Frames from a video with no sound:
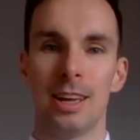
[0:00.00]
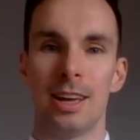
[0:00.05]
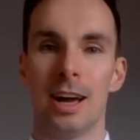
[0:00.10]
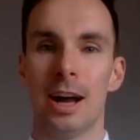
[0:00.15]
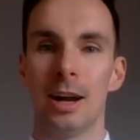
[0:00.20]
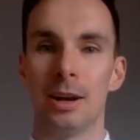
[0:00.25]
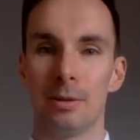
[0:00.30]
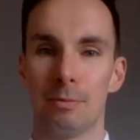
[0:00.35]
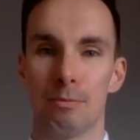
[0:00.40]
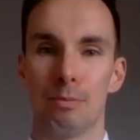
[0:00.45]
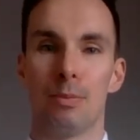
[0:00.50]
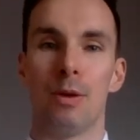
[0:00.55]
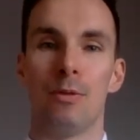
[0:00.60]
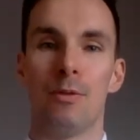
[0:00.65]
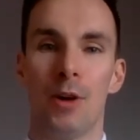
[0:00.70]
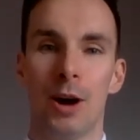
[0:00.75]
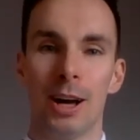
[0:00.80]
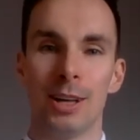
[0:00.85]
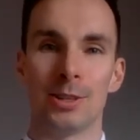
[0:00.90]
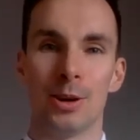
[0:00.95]
I
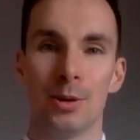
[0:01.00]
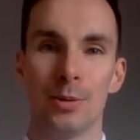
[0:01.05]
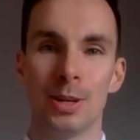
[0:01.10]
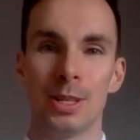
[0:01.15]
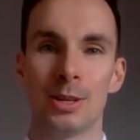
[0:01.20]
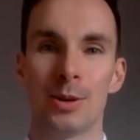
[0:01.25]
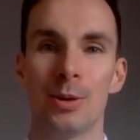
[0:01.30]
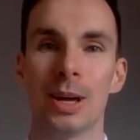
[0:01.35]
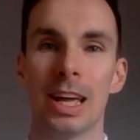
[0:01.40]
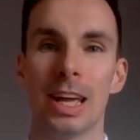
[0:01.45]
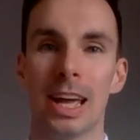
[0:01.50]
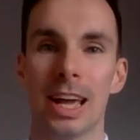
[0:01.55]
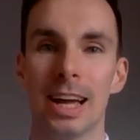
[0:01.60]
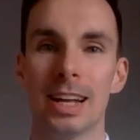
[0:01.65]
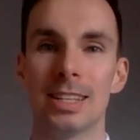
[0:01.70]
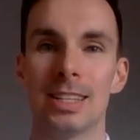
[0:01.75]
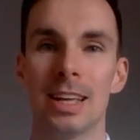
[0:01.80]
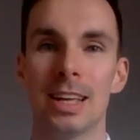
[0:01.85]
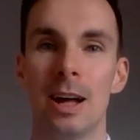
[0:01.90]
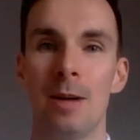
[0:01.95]
advise always going
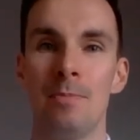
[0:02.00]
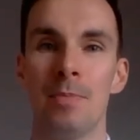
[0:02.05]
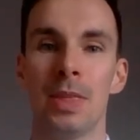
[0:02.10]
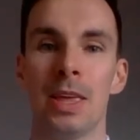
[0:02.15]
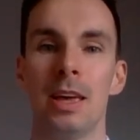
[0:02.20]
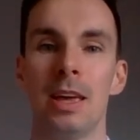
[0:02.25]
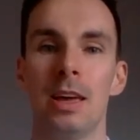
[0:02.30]
against that.